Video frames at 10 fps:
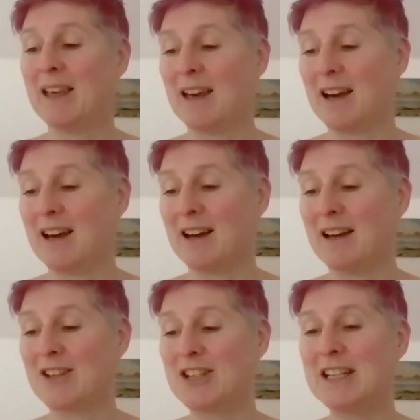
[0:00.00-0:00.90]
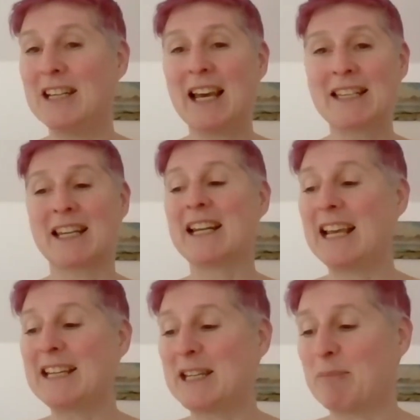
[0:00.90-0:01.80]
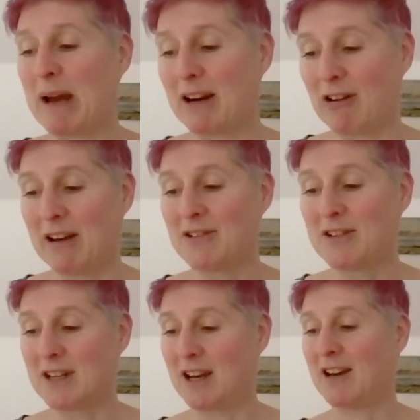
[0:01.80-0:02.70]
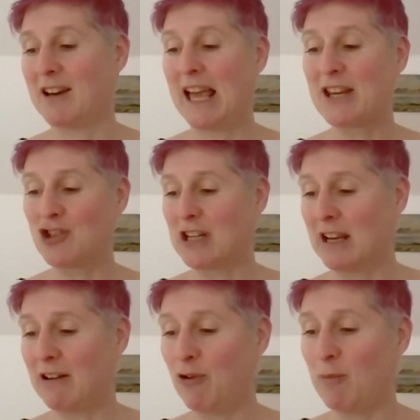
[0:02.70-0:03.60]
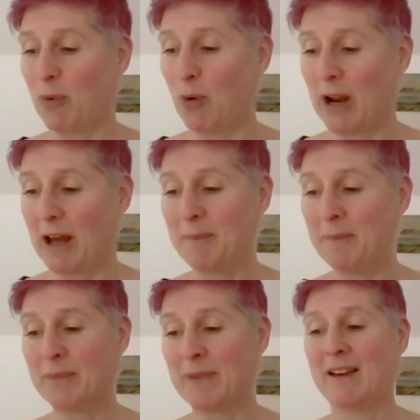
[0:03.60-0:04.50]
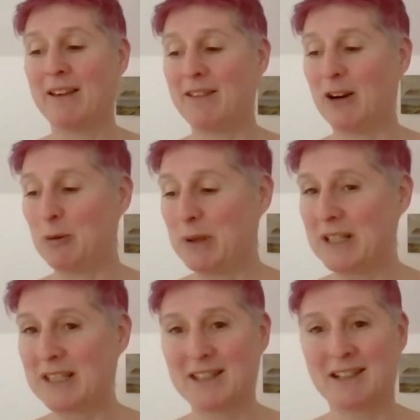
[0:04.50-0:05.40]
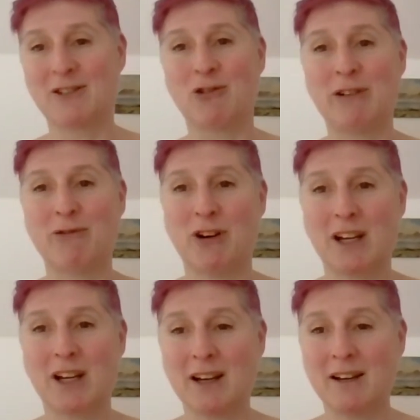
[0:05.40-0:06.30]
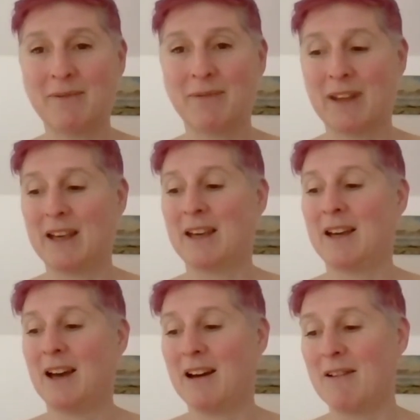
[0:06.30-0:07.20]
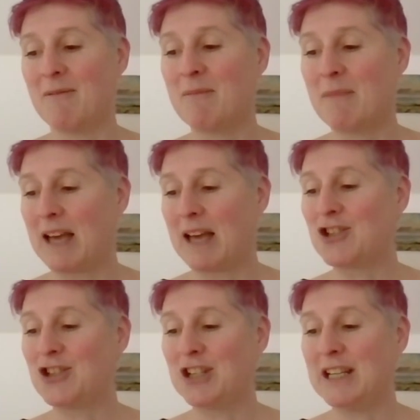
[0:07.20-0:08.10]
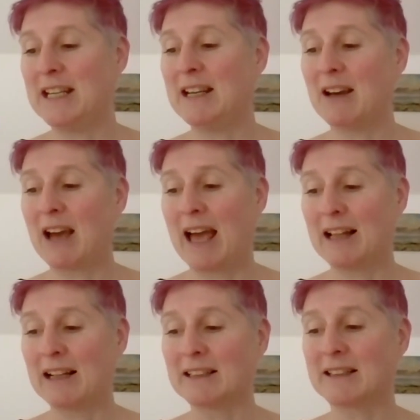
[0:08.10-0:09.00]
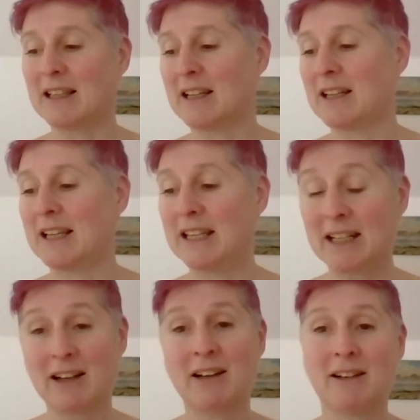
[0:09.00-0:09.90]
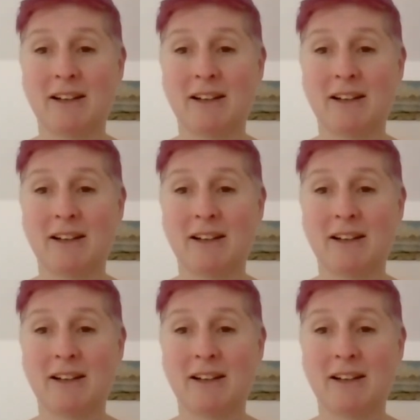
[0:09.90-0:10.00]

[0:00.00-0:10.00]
Uh, she has an eclectic background uh, engineer, footballer, therapist, and grief worker. Um, and she held the inner